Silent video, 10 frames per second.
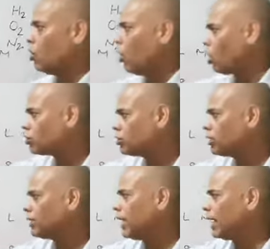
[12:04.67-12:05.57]

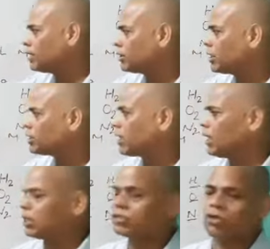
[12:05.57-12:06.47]
Oxygen has 6
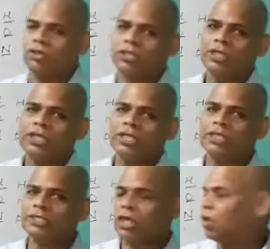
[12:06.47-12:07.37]
electrons in
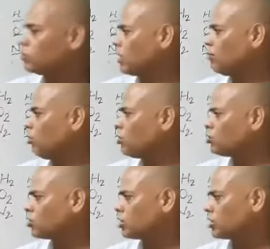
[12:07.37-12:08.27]
its
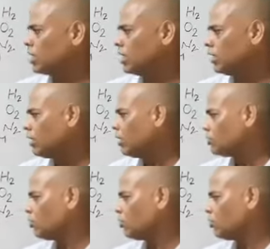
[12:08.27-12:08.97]
outermost shell,